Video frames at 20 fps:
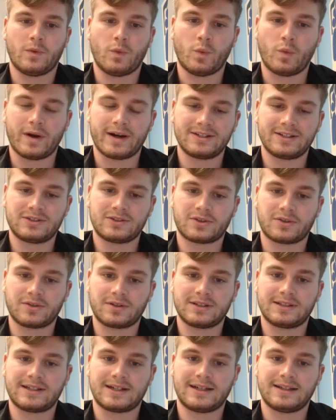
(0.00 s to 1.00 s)
very
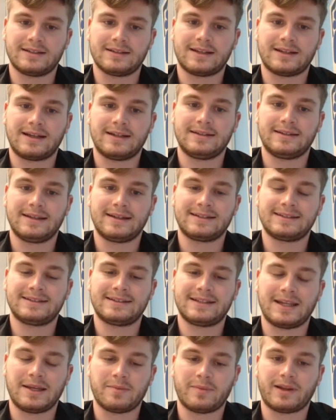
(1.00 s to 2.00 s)
strong trend, and
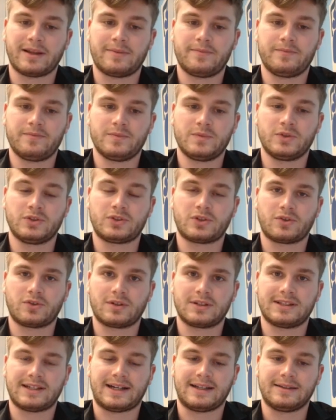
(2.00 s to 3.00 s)
extremely strong
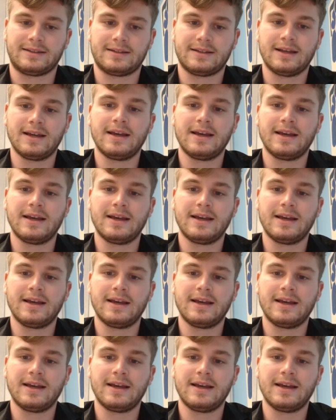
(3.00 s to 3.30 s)
trend.